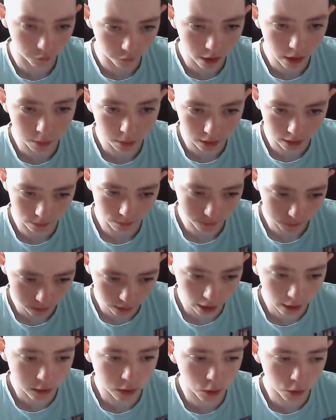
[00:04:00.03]
verbally.
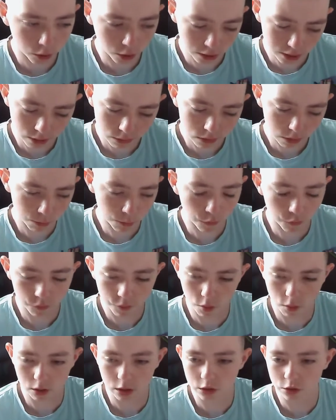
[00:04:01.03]
That's all good. Celtic moving
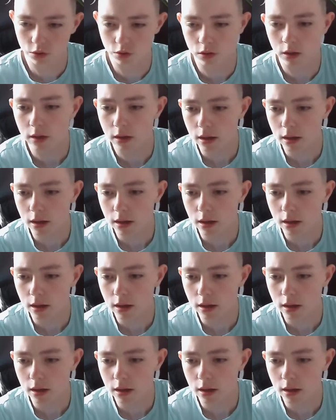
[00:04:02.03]
forward, that's good.